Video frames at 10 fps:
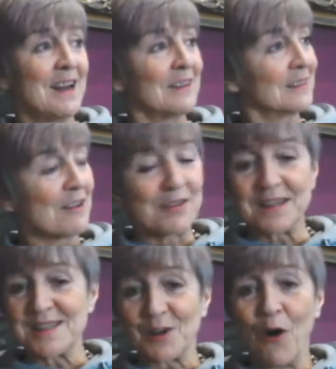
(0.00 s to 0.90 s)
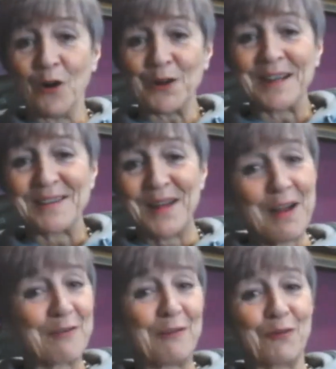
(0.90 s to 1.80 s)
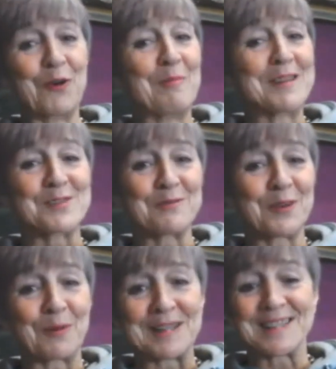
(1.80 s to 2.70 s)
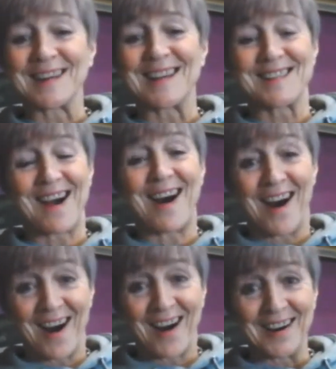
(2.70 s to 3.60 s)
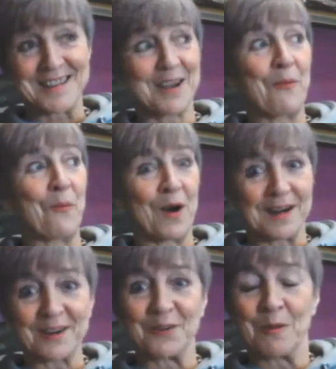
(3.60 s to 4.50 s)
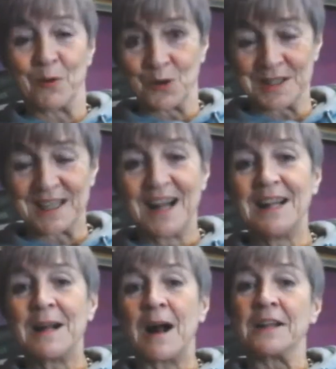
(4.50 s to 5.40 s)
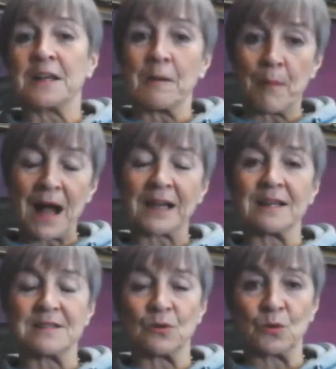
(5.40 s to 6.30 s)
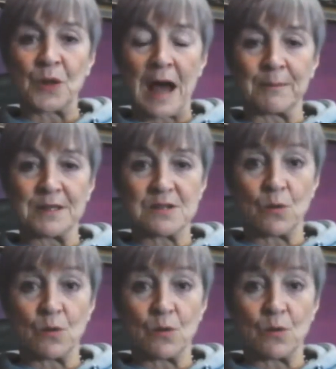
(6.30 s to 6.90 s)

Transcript: living in Scotland for 4 months over the winter is hard work on the body, and you get back into old habits.